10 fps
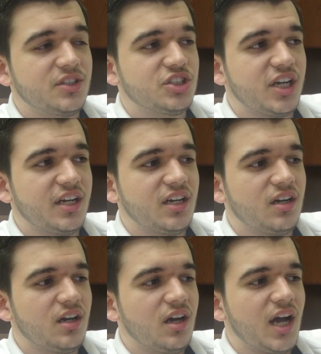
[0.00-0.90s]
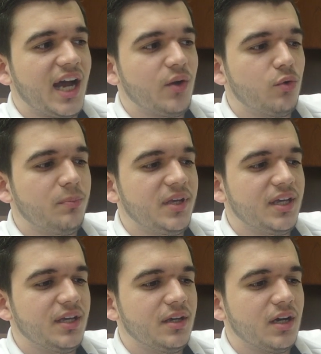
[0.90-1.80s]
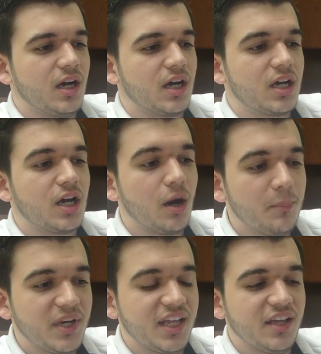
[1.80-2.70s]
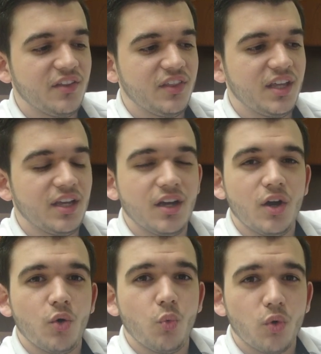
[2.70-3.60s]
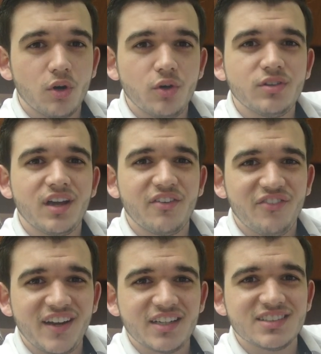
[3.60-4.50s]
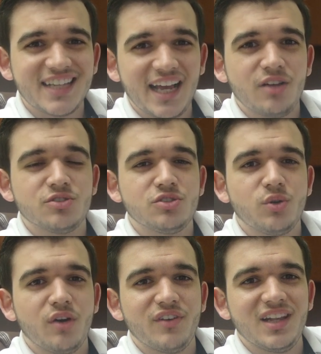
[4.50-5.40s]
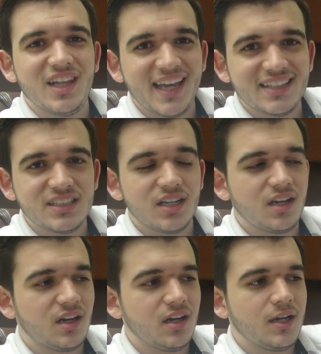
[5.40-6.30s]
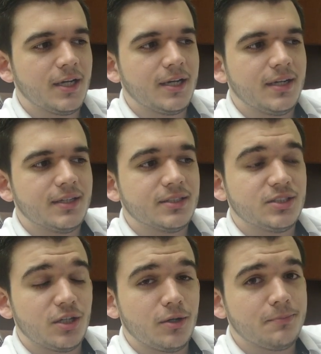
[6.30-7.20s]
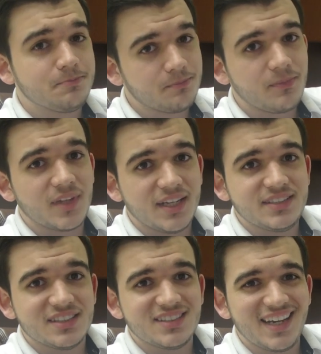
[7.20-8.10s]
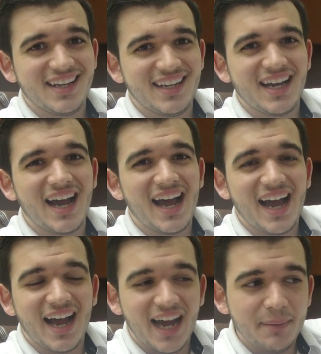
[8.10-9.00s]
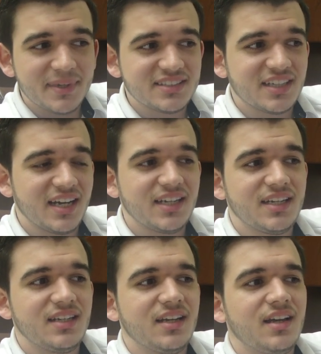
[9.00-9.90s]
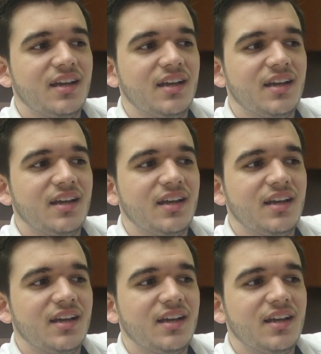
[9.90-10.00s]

in China. I will be accompanying the World Affairs Council of Atlanta. So it's exciting. I'm excited.